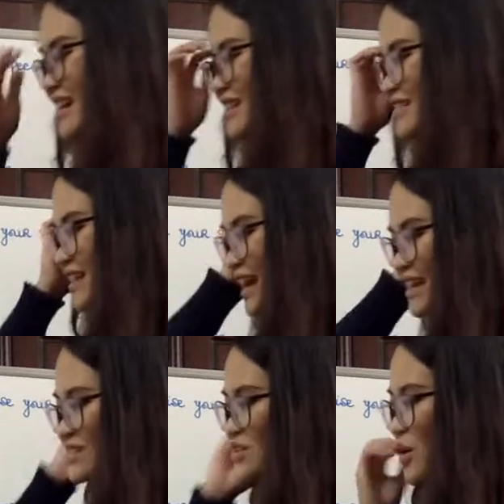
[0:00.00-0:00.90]
Okay,
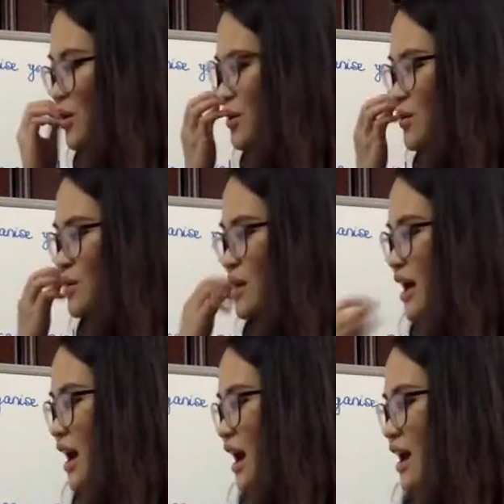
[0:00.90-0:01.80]
so
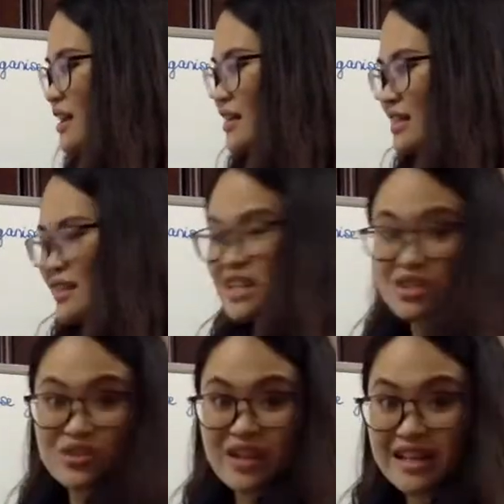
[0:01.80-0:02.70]
the
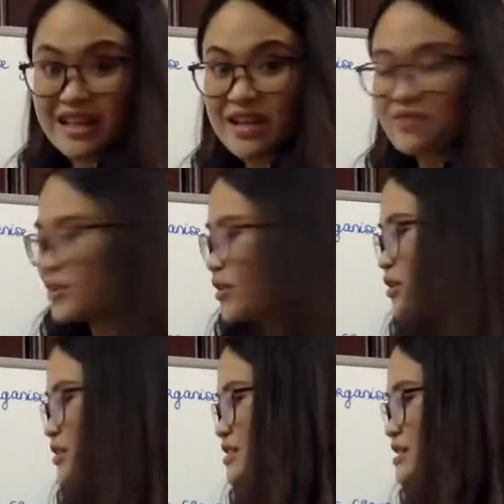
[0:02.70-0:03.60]
journey of
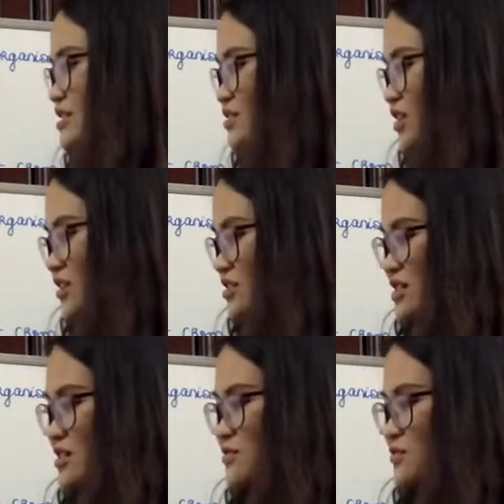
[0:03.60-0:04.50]
her
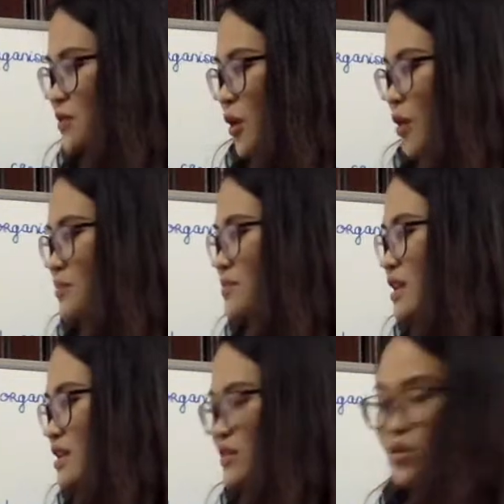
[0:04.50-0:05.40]
started from
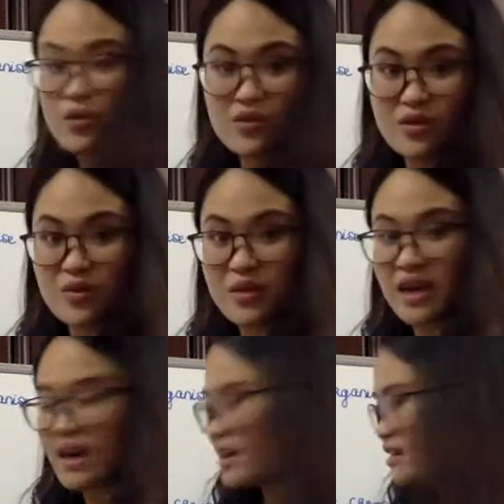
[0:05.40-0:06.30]
North
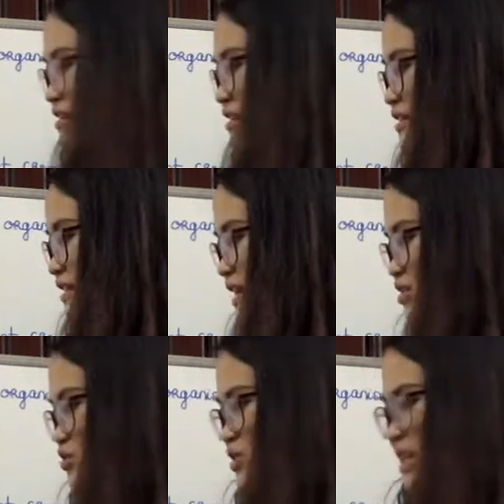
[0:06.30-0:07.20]
Korea, then
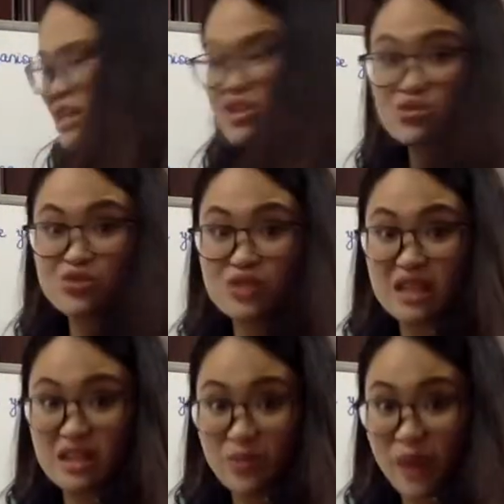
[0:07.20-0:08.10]
she
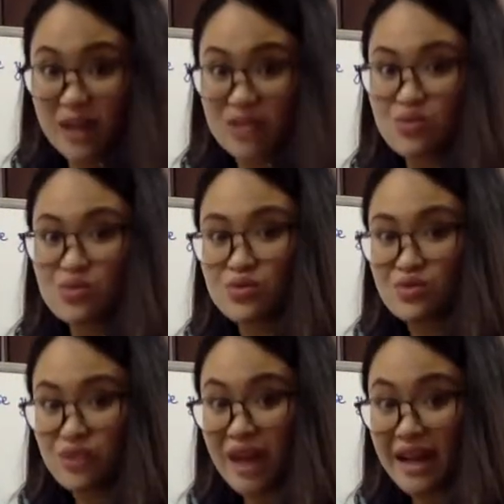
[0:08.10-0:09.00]
went to
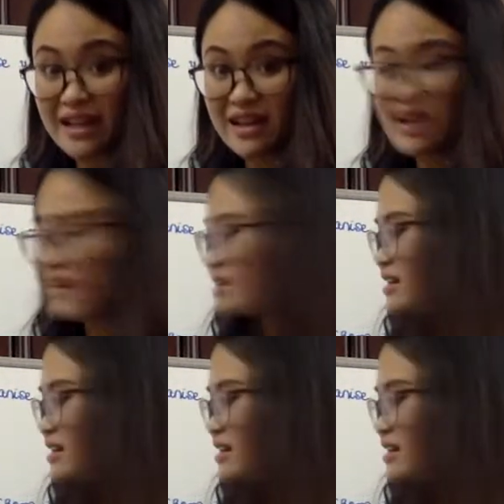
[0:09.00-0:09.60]
China,